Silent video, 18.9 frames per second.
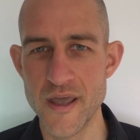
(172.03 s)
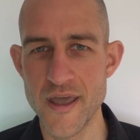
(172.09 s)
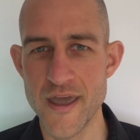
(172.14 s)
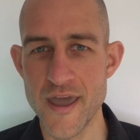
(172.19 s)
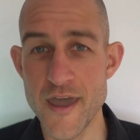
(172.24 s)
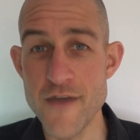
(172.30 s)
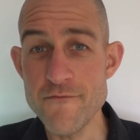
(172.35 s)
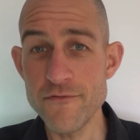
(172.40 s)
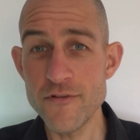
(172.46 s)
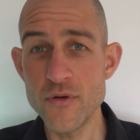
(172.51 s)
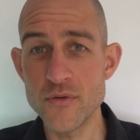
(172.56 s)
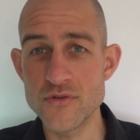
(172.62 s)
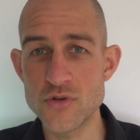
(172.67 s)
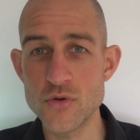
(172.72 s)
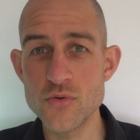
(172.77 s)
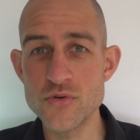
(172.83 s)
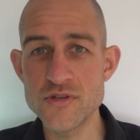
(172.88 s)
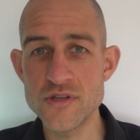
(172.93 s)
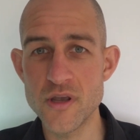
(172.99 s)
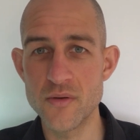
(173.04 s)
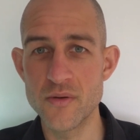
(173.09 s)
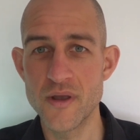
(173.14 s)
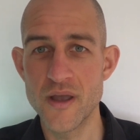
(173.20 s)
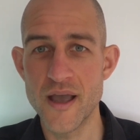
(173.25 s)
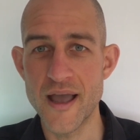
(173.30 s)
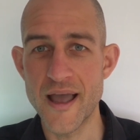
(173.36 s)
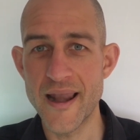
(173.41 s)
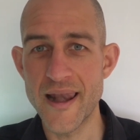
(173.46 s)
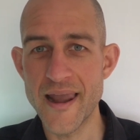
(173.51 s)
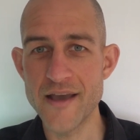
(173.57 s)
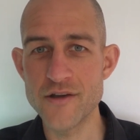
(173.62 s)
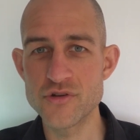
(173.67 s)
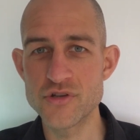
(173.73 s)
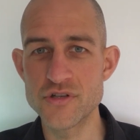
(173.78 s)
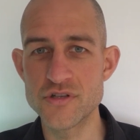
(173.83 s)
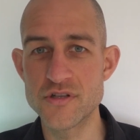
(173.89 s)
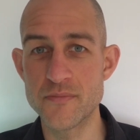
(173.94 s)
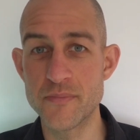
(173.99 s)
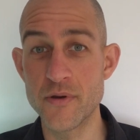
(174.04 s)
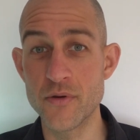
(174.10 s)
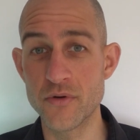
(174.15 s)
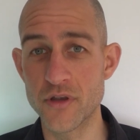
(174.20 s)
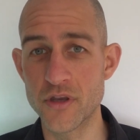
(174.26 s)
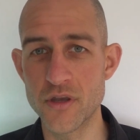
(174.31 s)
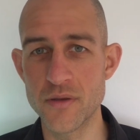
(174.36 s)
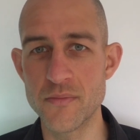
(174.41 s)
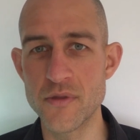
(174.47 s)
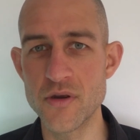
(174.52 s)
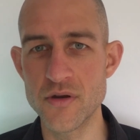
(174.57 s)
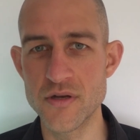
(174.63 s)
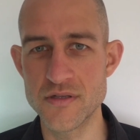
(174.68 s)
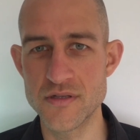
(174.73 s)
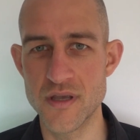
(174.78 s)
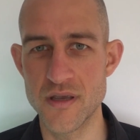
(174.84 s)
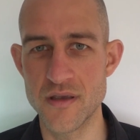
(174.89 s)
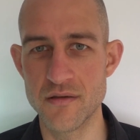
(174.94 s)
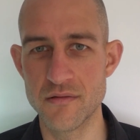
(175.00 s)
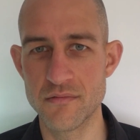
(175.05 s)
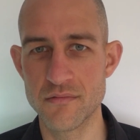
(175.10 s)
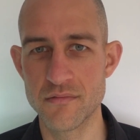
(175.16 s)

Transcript: Influence also allows you to build a community.